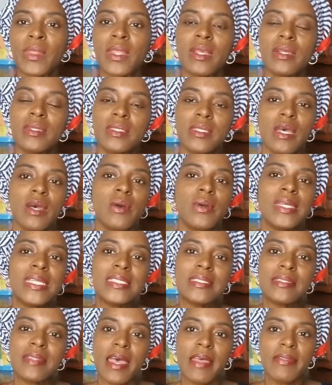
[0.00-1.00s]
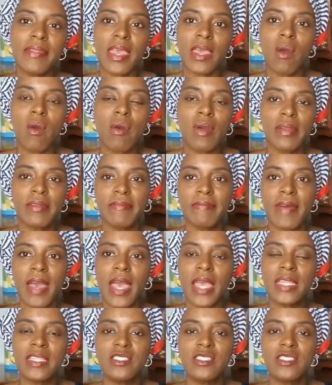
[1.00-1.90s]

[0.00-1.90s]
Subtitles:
So it's not that hard to find.